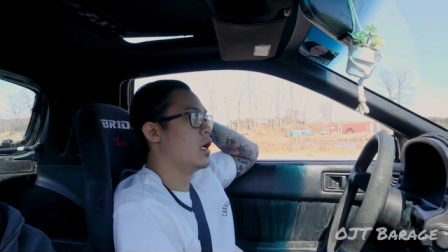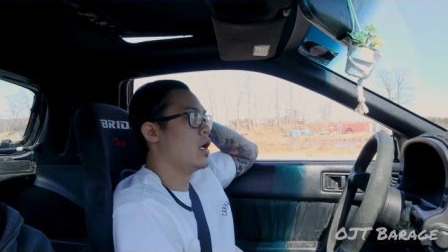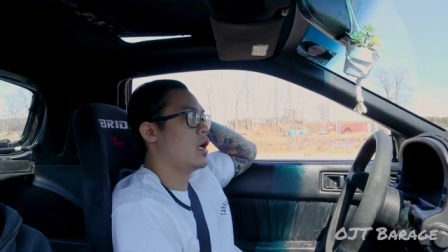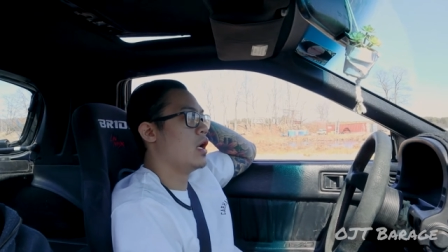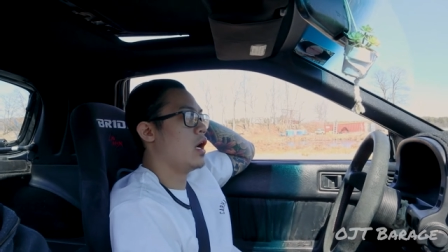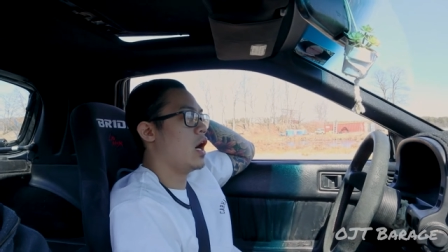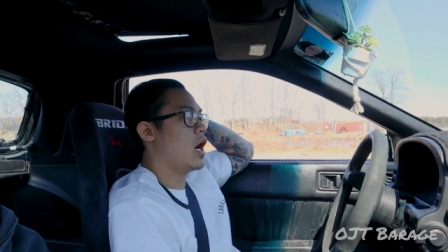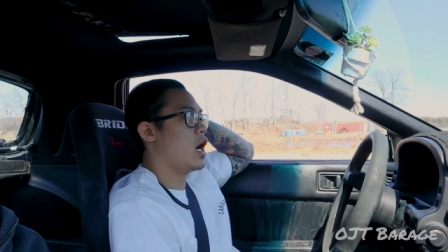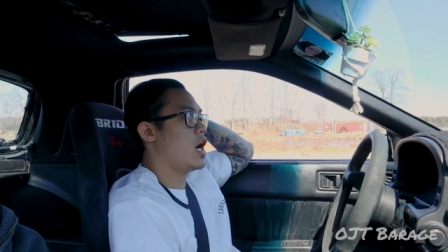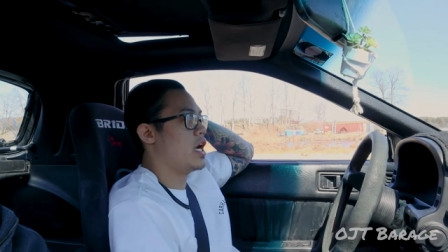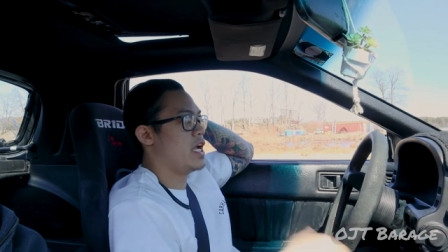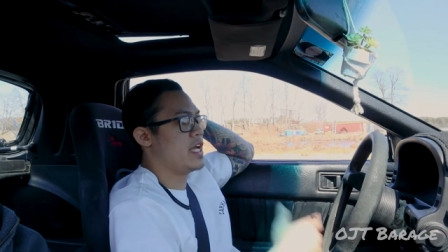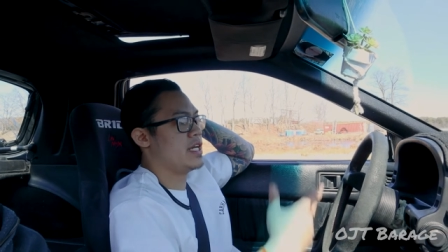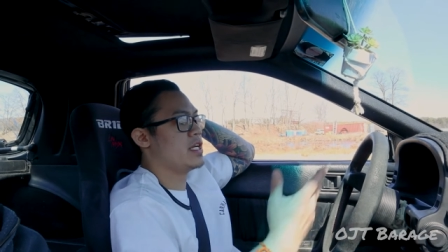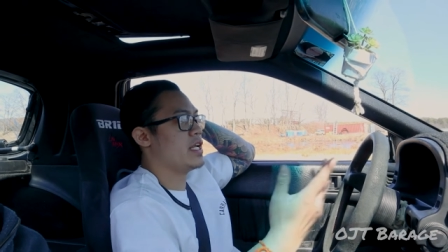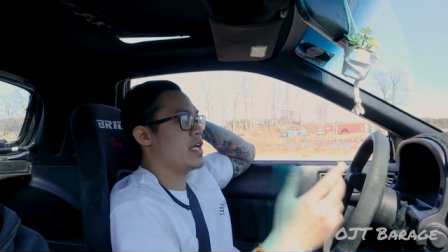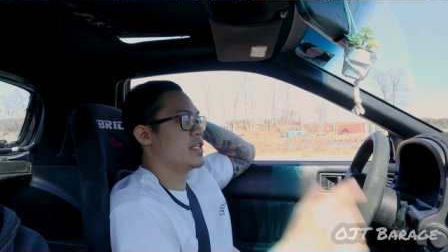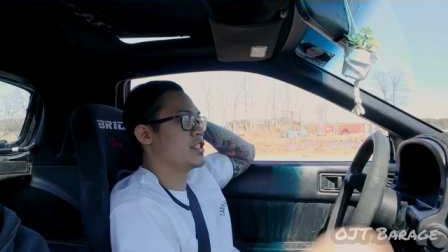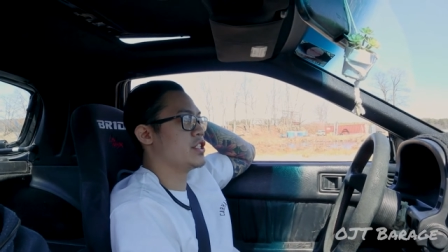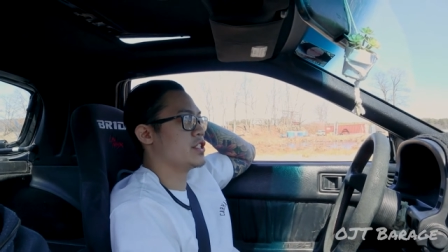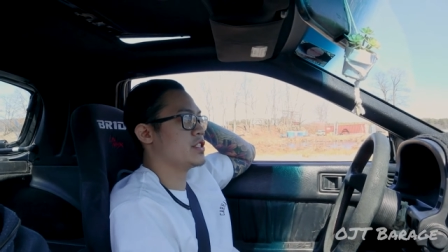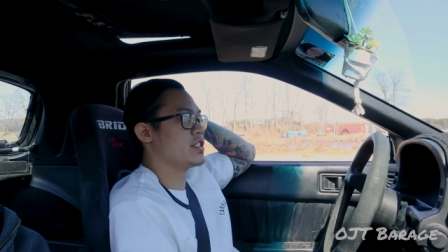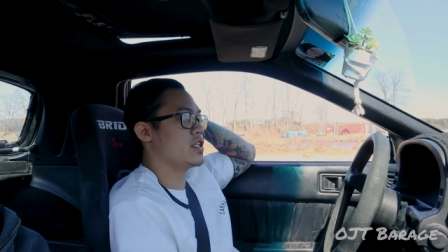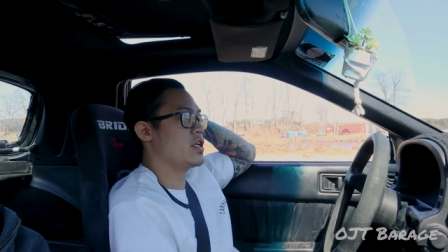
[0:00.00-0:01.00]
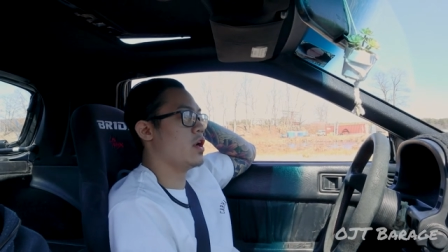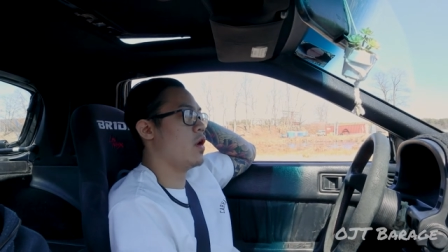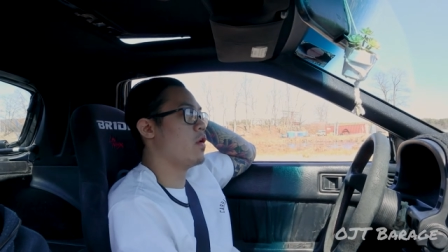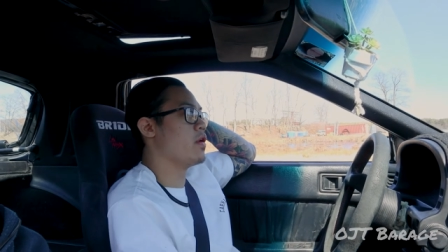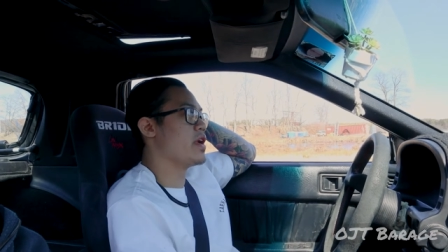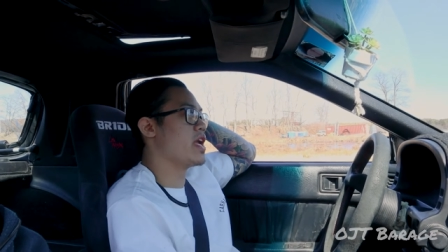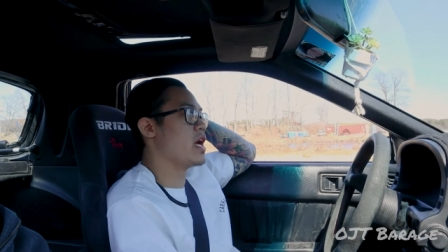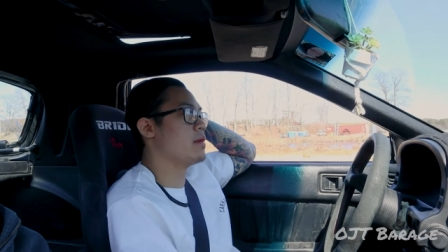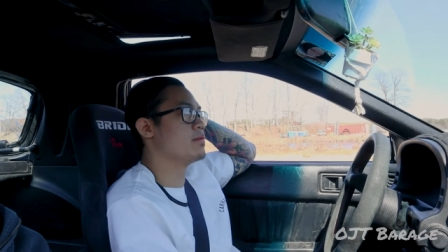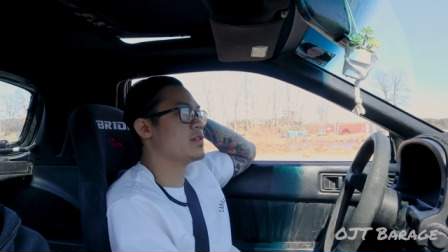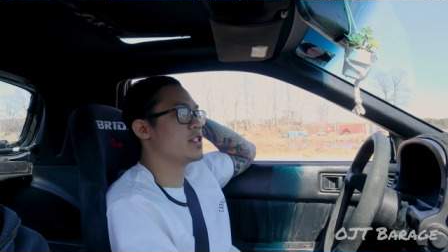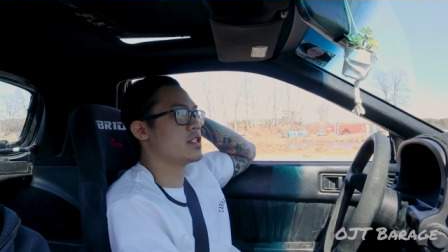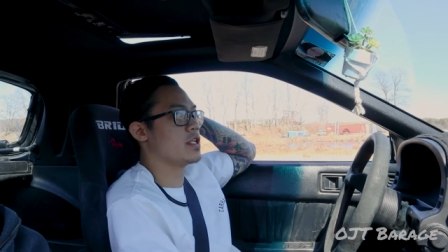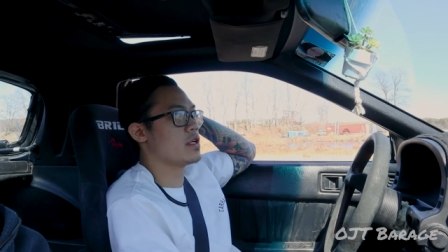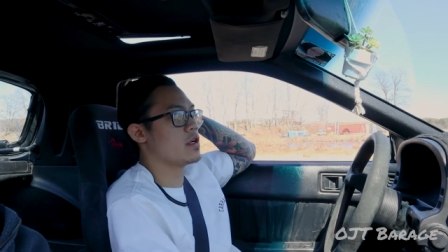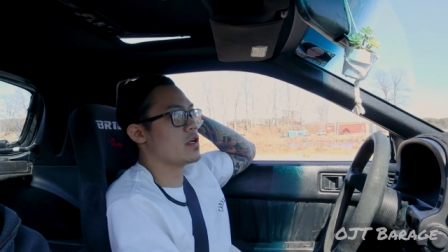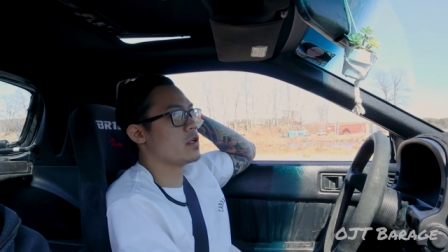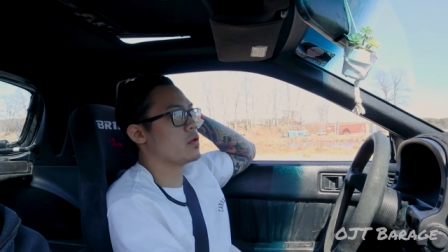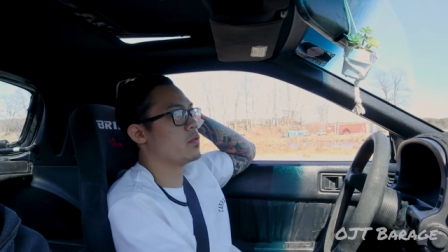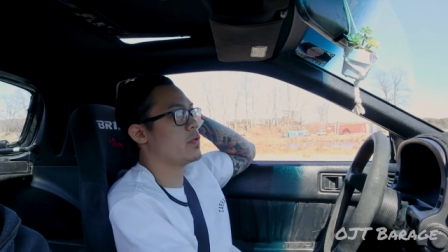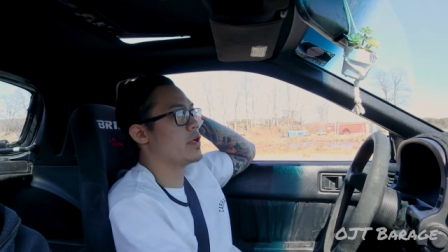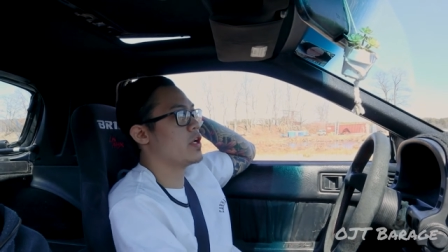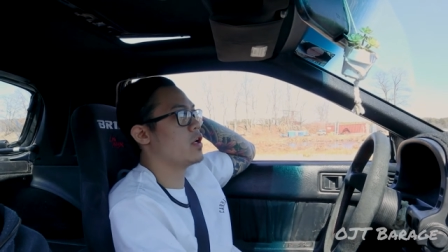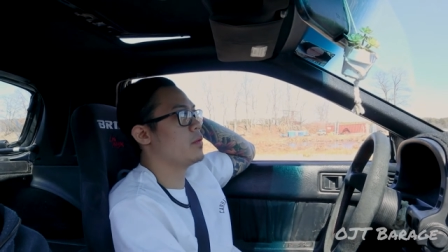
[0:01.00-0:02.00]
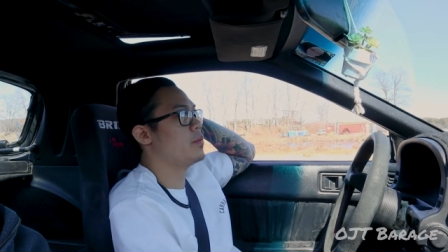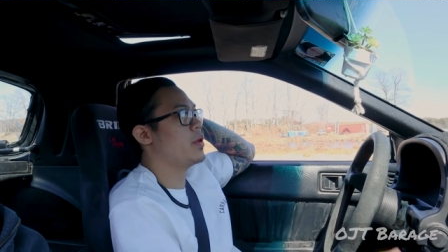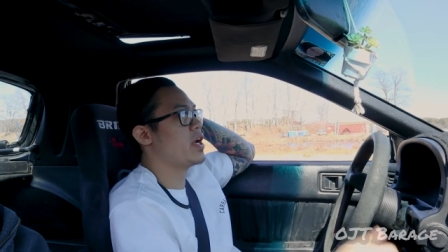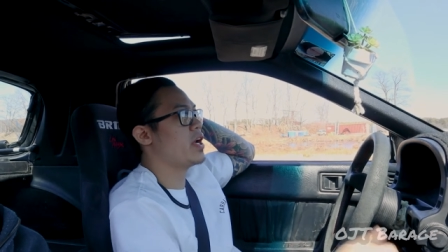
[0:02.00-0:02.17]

Yeah. And just the OEM steering wheel.